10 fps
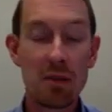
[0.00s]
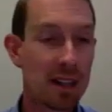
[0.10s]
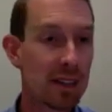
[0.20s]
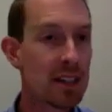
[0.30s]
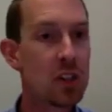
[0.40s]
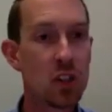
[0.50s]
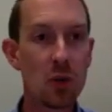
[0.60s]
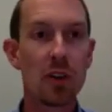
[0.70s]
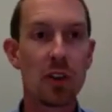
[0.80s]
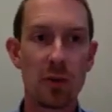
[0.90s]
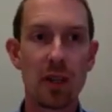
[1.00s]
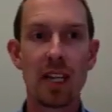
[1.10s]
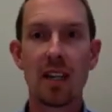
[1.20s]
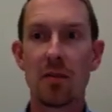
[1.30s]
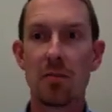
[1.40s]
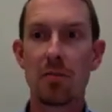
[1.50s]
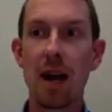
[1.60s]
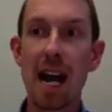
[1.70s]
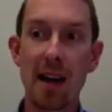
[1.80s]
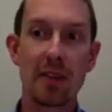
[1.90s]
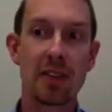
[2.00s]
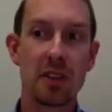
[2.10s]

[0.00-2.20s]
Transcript: at least 2 or 3 paths